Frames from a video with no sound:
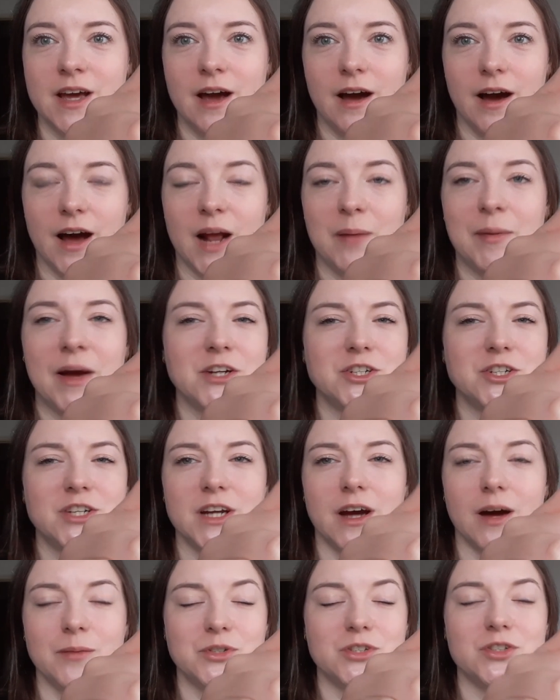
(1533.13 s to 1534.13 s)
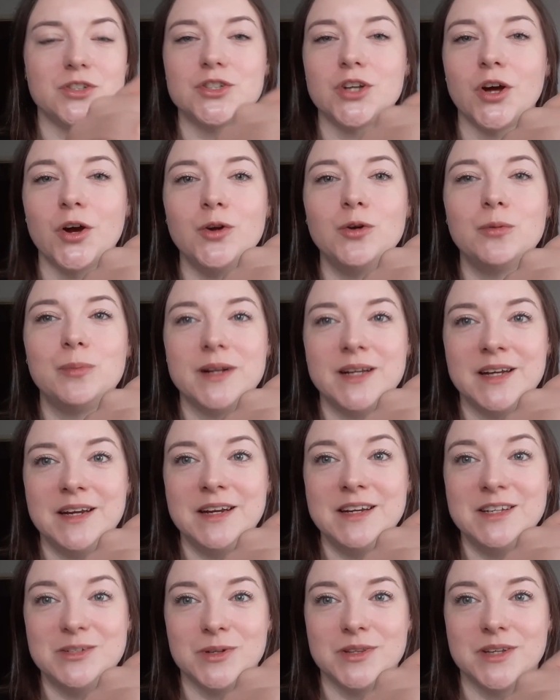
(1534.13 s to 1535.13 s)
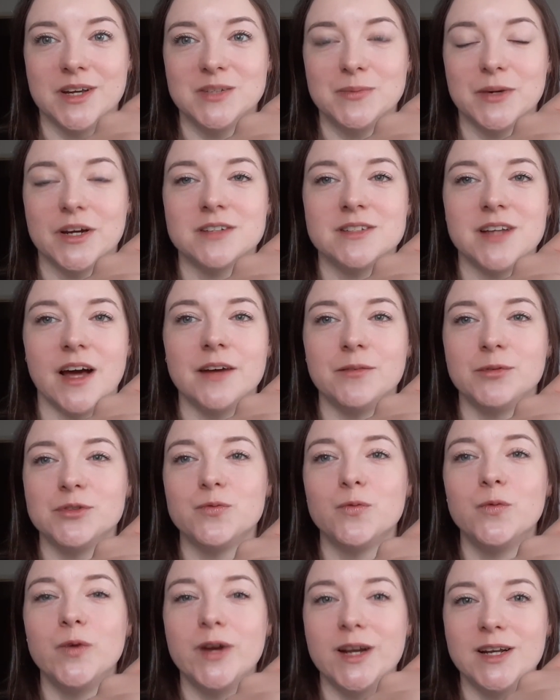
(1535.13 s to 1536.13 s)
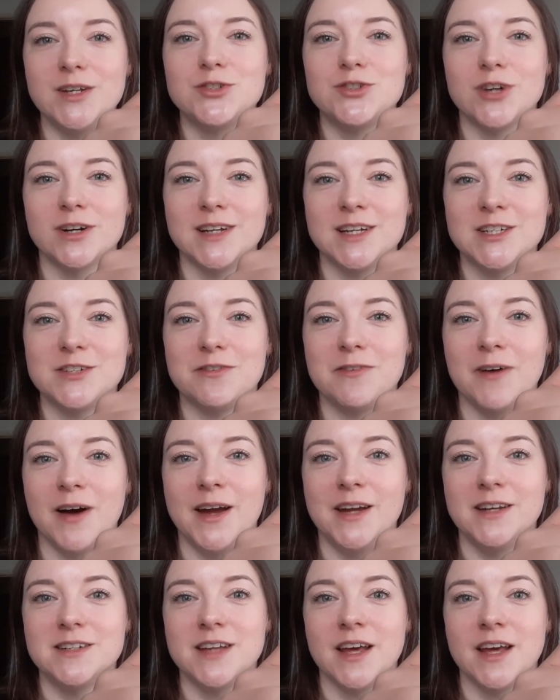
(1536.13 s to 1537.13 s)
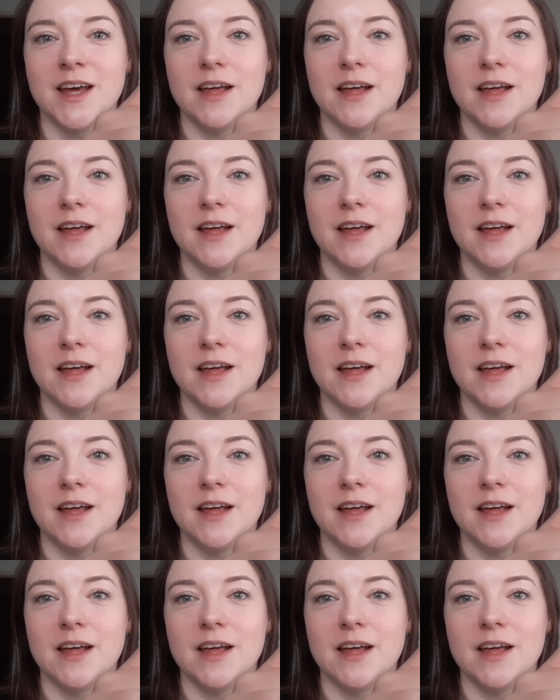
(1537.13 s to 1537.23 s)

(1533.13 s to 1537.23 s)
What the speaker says: And I'm so pleased with this because I was really struggling to find,